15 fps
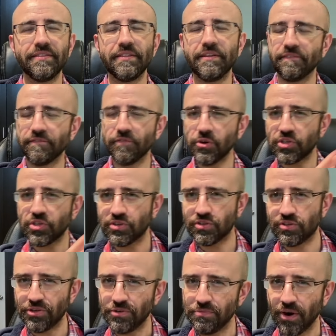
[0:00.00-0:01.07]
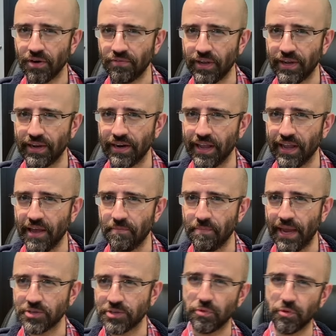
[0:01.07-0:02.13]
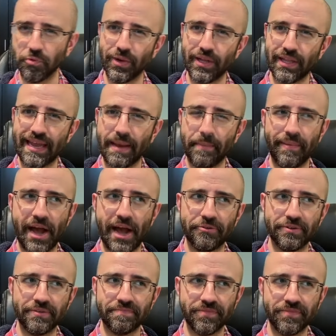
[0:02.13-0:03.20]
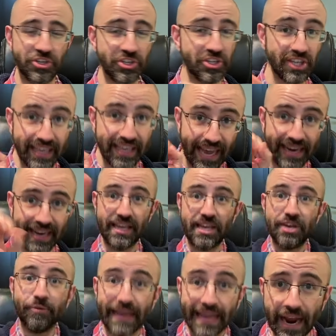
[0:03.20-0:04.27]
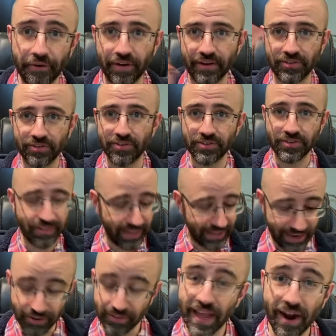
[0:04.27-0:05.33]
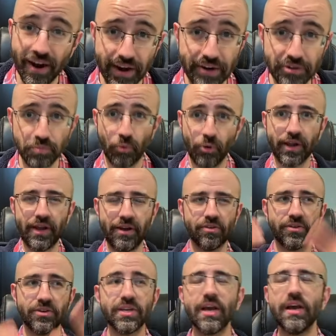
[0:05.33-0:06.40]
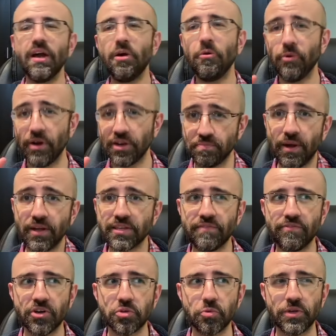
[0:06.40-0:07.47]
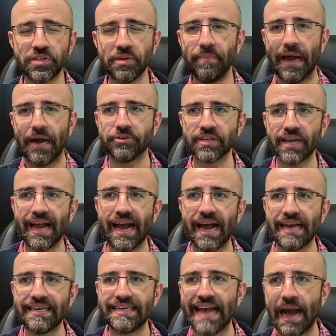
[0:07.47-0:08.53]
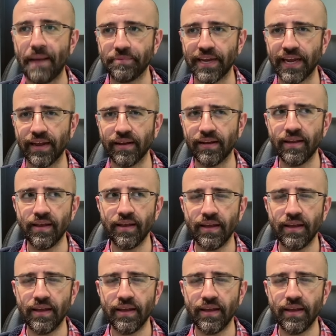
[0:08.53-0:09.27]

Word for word: the first two Marvel United campaigns were really about just getting you characters. Like, here they are, here's more characters. Whereas multiverse was about adapting